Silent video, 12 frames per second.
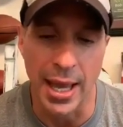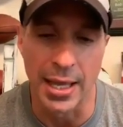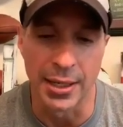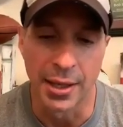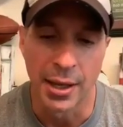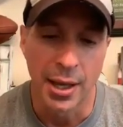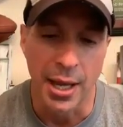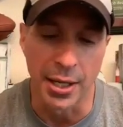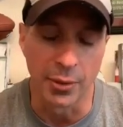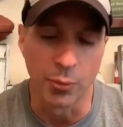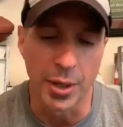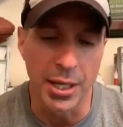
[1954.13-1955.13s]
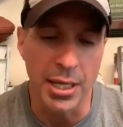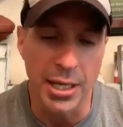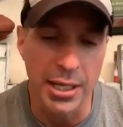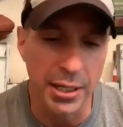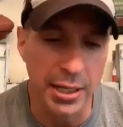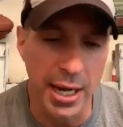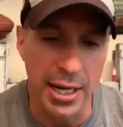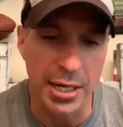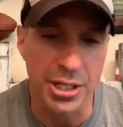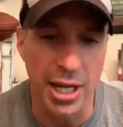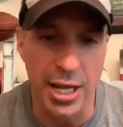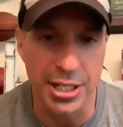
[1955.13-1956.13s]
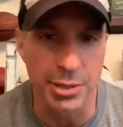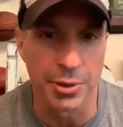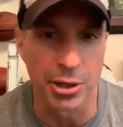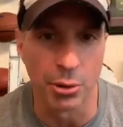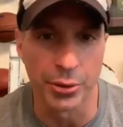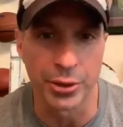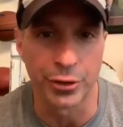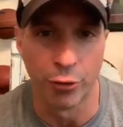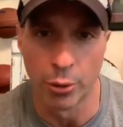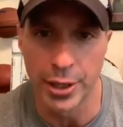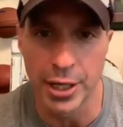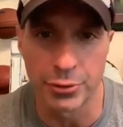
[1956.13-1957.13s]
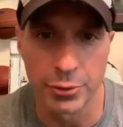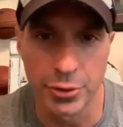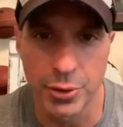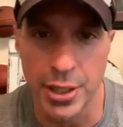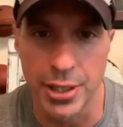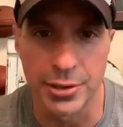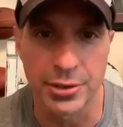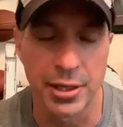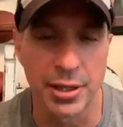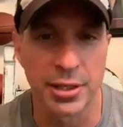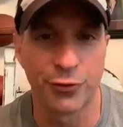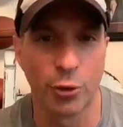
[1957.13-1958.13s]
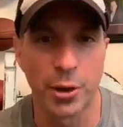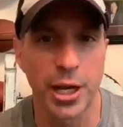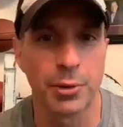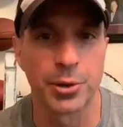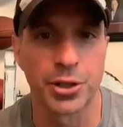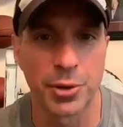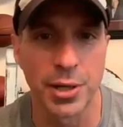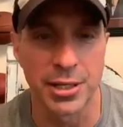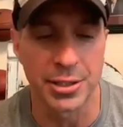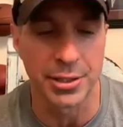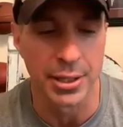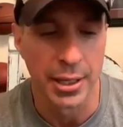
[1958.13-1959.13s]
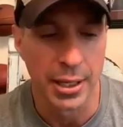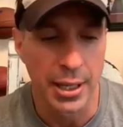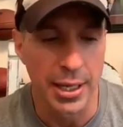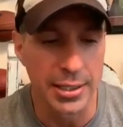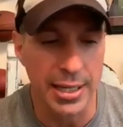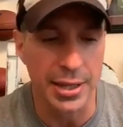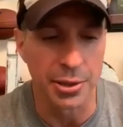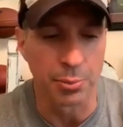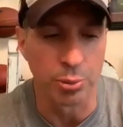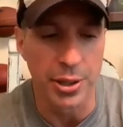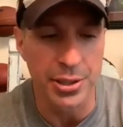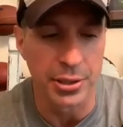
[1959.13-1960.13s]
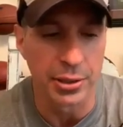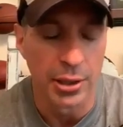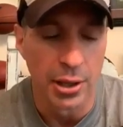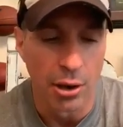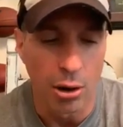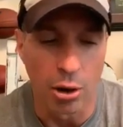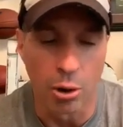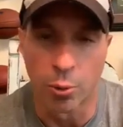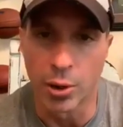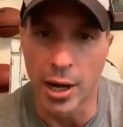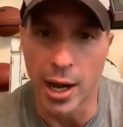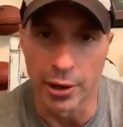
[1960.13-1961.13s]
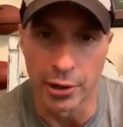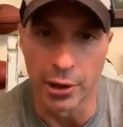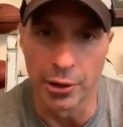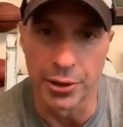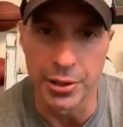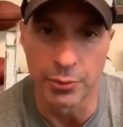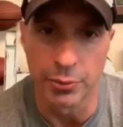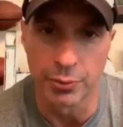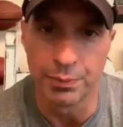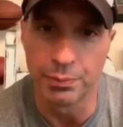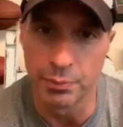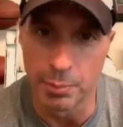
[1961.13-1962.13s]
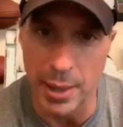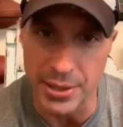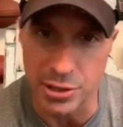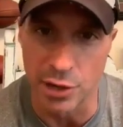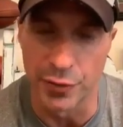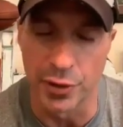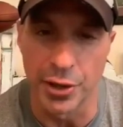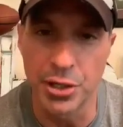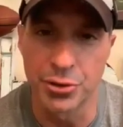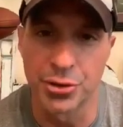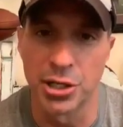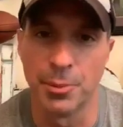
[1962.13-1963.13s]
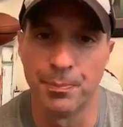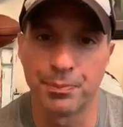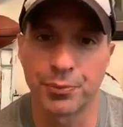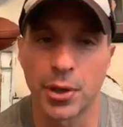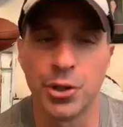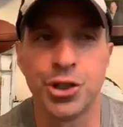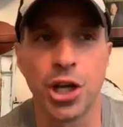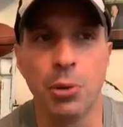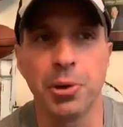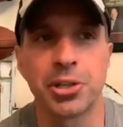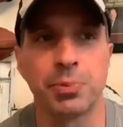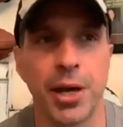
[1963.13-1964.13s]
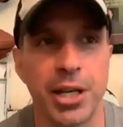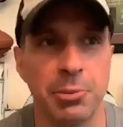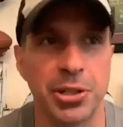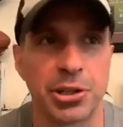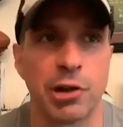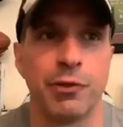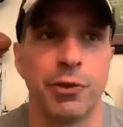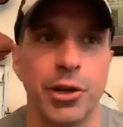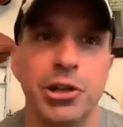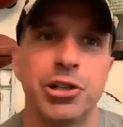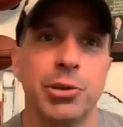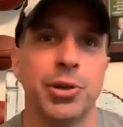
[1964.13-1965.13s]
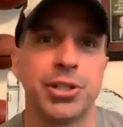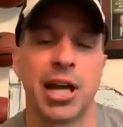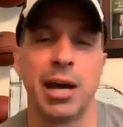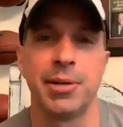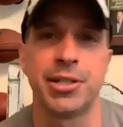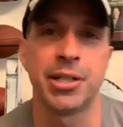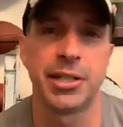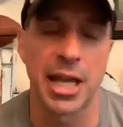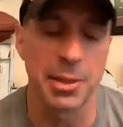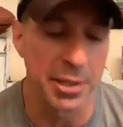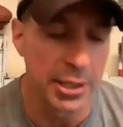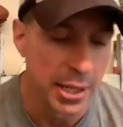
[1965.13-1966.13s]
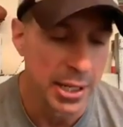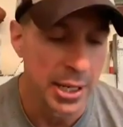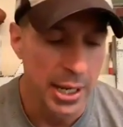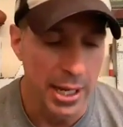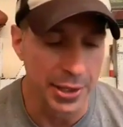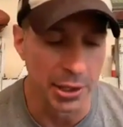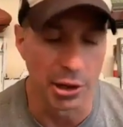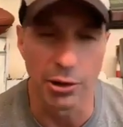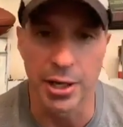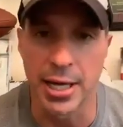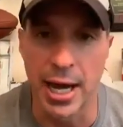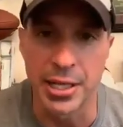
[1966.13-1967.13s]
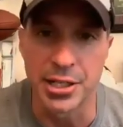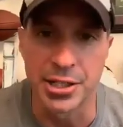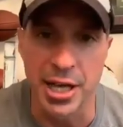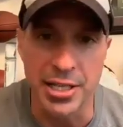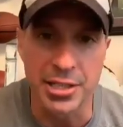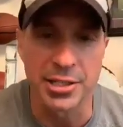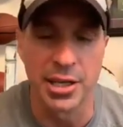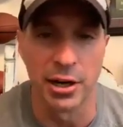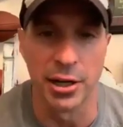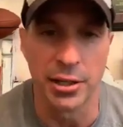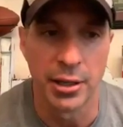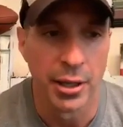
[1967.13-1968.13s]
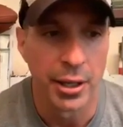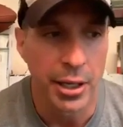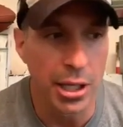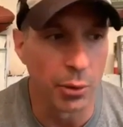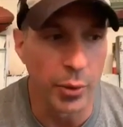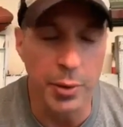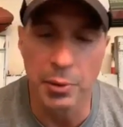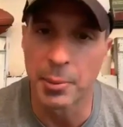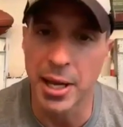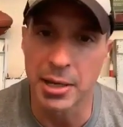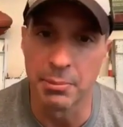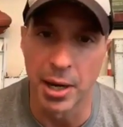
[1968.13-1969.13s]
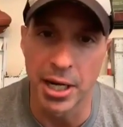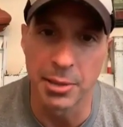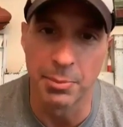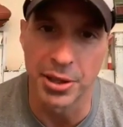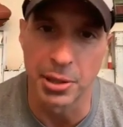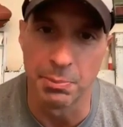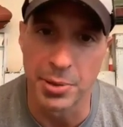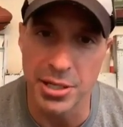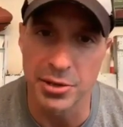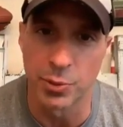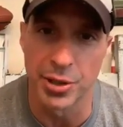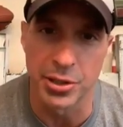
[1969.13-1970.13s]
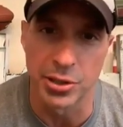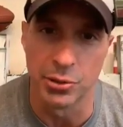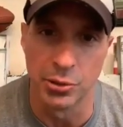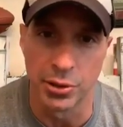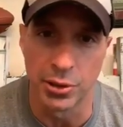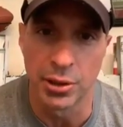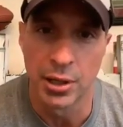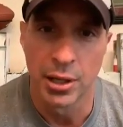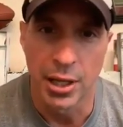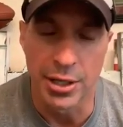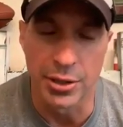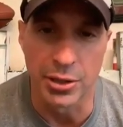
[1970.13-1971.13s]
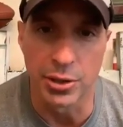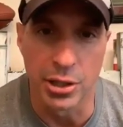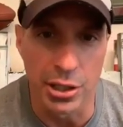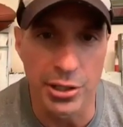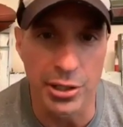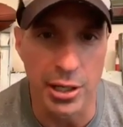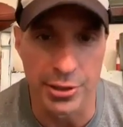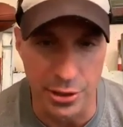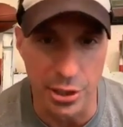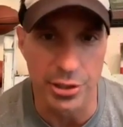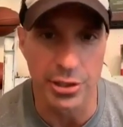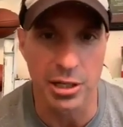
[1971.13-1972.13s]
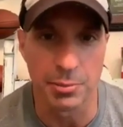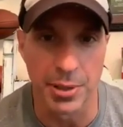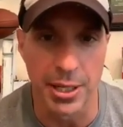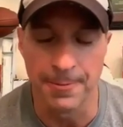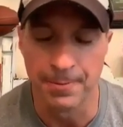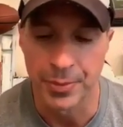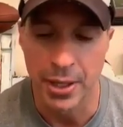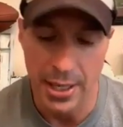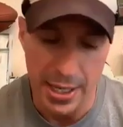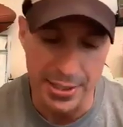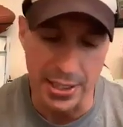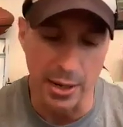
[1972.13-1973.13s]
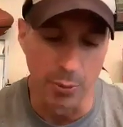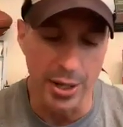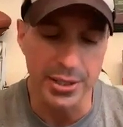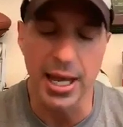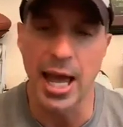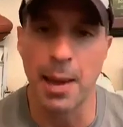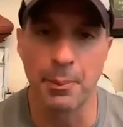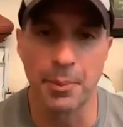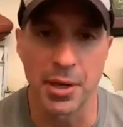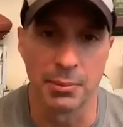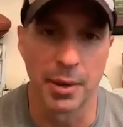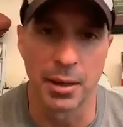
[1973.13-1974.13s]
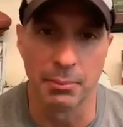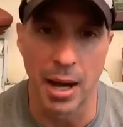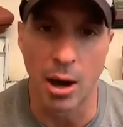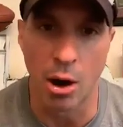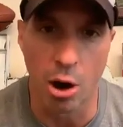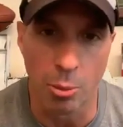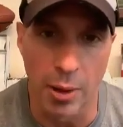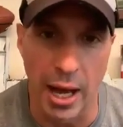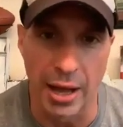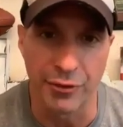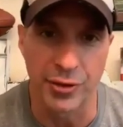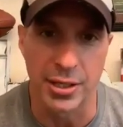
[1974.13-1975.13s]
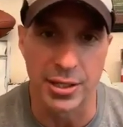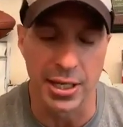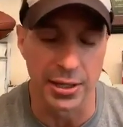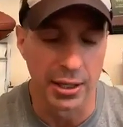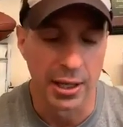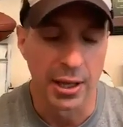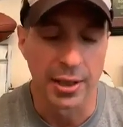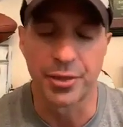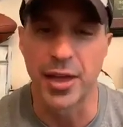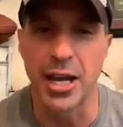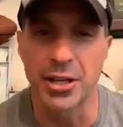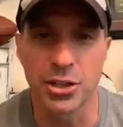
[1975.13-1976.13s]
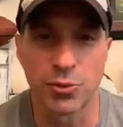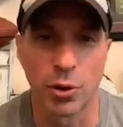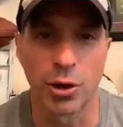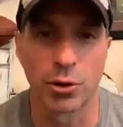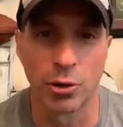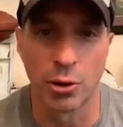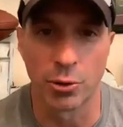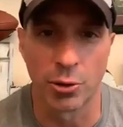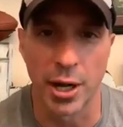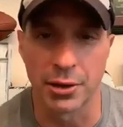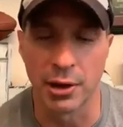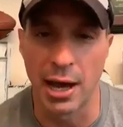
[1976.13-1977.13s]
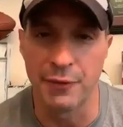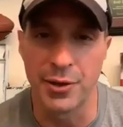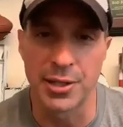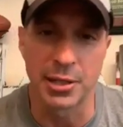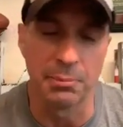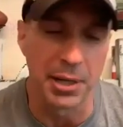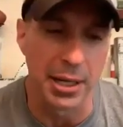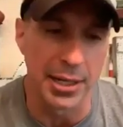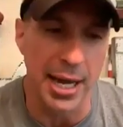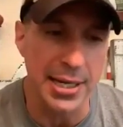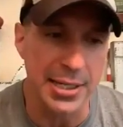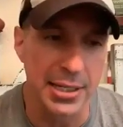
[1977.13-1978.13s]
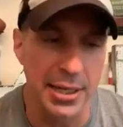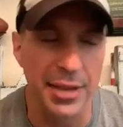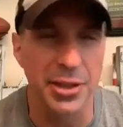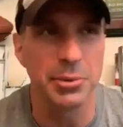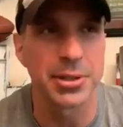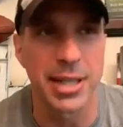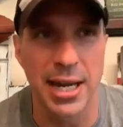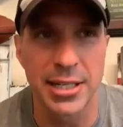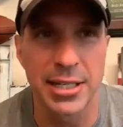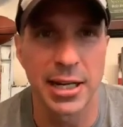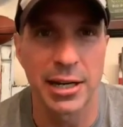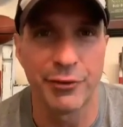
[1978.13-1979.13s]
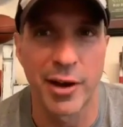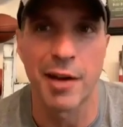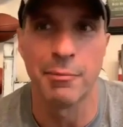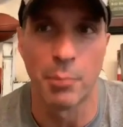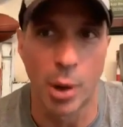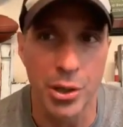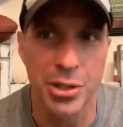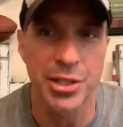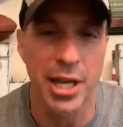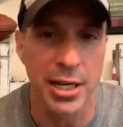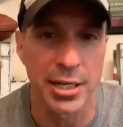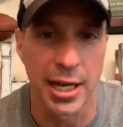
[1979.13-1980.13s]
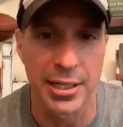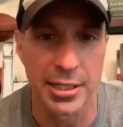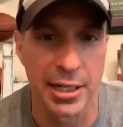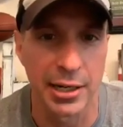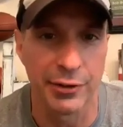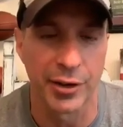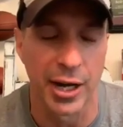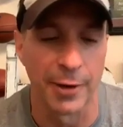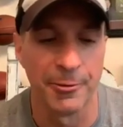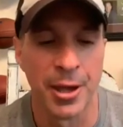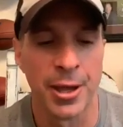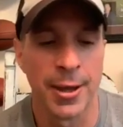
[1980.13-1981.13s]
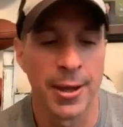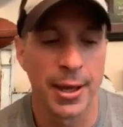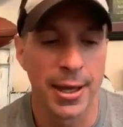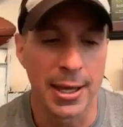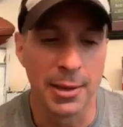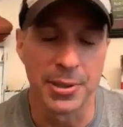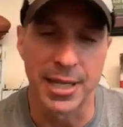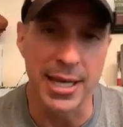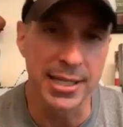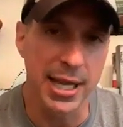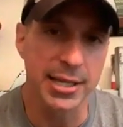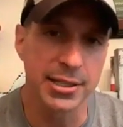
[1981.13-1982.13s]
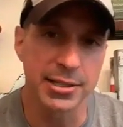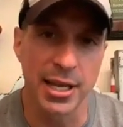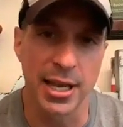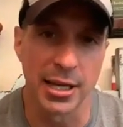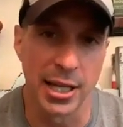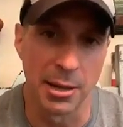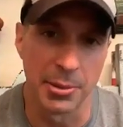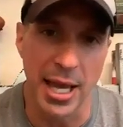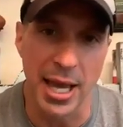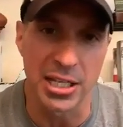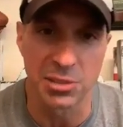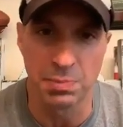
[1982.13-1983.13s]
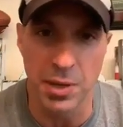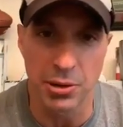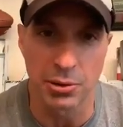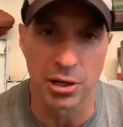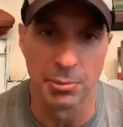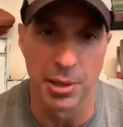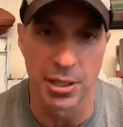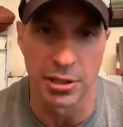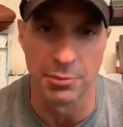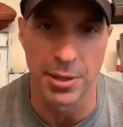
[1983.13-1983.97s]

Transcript: And and when he get, got a chance, he would go on these four-day retreats. And these four-day retreats inside the prison are where I learned that, about servant leadership. Joe explained to me servant leadership one time. He said, Damon, in the early nineties, Jason's Deli, you know, we were making money, but the business wasn't doing as good as, as good as it could be. He said, I wasn't happy in my, my home life. He said, things just weren't growing great in life. He said, but in nineteen, I think it was nineteen ninety-five, March second, nineteen ninety-five, he was at Texas A and M, and they had a speaker come into